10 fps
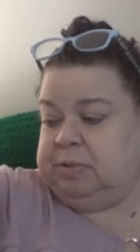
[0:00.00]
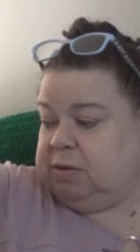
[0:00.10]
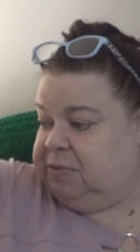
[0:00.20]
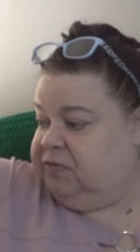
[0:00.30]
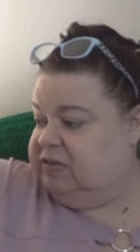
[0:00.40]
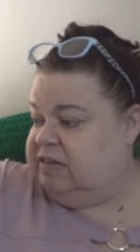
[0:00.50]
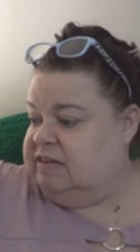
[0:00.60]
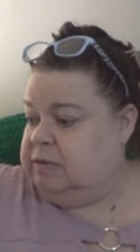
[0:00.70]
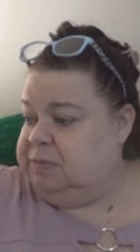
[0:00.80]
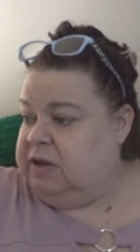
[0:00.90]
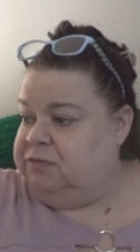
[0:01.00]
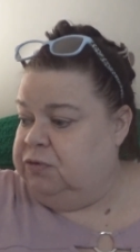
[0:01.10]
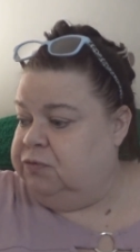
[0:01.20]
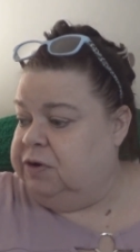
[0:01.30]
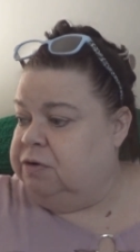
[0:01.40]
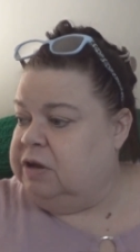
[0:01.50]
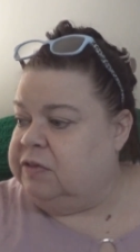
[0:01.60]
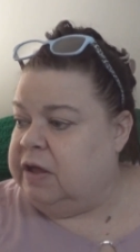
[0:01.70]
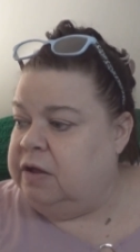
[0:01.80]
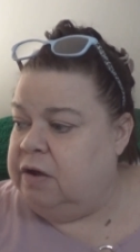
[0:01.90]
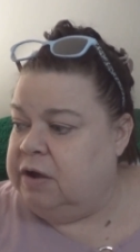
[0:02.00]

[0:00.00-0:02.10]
gonna bug me if it stays up in that viewfinder like that.